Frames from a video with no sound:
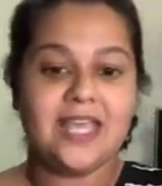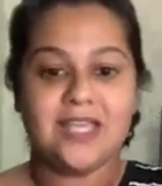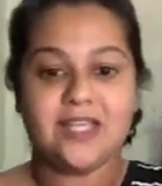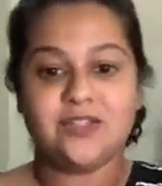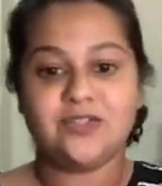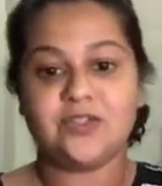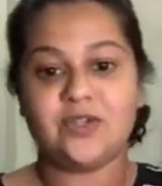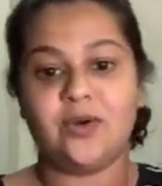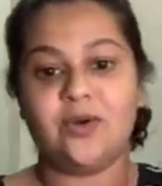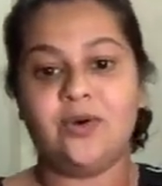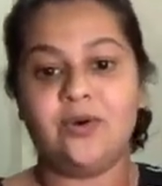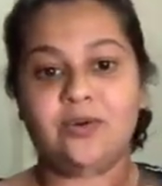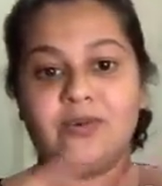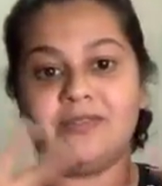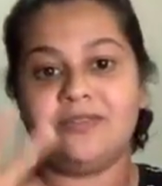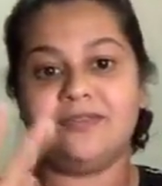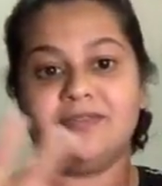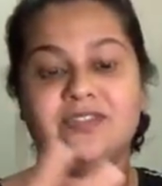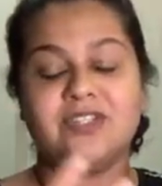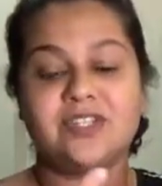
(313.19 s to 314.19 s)
So
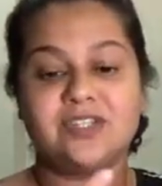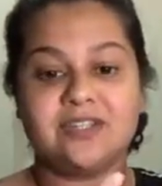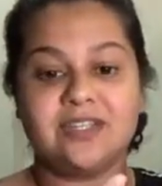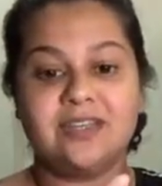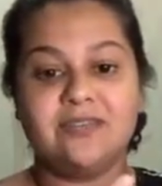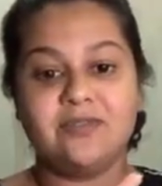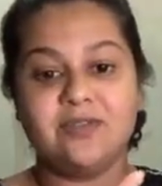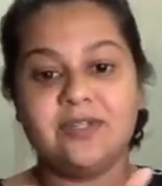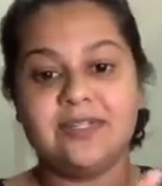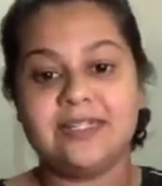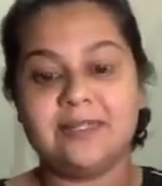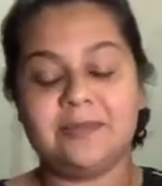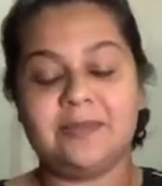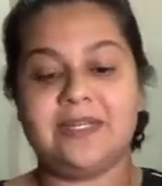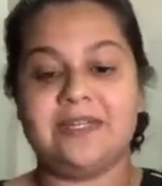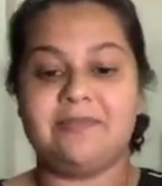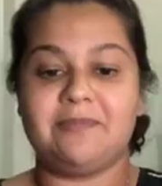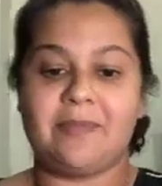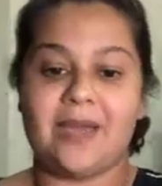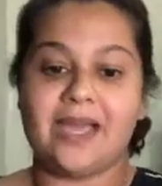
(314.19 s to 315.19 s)
just to give you a little
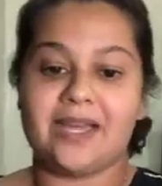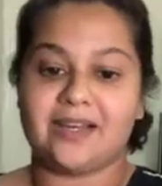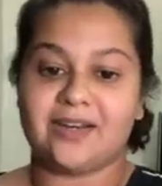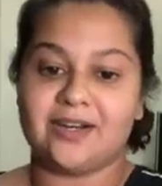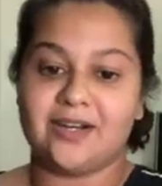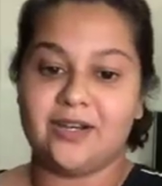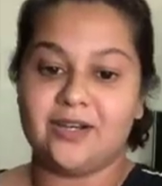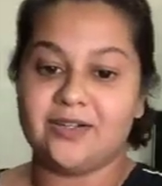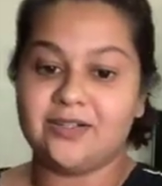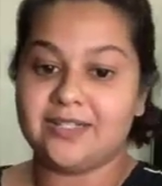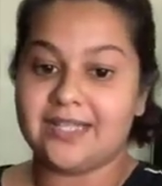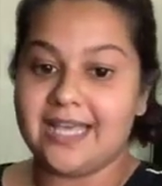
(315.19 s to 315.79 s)
bit of background,